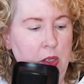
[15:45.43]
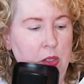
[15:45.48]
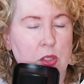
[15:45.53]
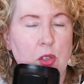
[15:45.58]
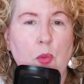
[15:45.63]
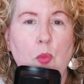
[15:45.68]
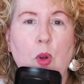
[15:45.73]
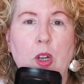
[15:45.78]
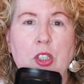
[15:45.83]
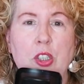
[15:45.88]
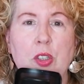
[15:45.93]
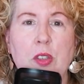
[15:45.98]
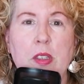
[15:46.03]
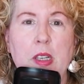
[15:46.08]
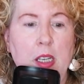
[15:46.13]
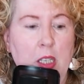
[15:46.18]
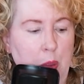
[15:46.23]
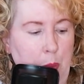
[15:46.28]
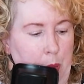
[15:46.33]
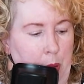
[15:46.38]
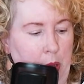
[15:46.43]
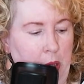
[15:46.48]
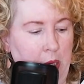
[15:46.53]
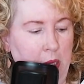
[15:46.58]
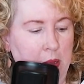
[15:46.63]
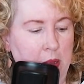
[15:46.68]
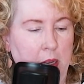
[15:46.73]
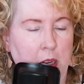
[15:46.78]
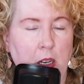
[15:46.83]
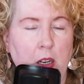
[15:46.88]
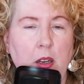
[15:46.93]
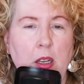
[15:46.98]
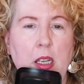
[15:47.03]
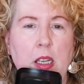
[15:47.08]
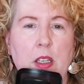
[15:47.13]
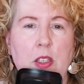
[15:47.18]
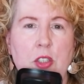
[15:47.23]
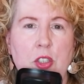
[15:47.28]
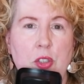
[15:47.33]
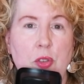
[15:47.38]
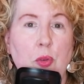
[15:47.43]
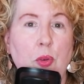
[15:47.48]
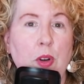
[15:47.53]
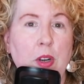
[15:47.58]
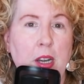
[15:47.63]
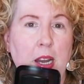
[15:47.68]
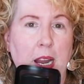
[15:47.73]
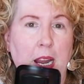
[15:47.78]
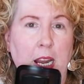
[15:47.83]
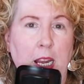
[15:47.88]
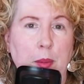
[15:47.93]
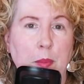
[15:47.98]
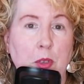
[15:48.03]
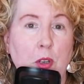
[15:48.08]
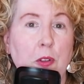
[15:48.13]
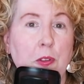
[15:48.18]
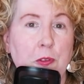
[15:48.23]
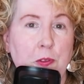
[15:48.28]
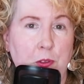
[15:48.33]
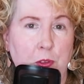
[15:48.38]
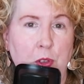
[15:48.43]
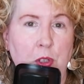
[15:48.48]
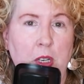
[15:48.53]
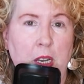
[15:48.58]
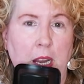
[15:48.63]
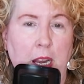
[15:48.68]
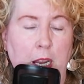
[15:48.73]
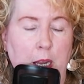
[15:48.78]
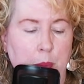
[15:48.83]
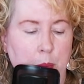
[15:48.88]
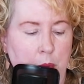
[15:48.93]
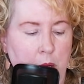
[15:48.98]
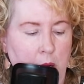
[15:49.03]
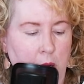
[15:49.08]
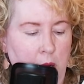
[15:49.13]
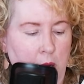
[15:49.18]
So what you'll need to put in there is your name, your full name,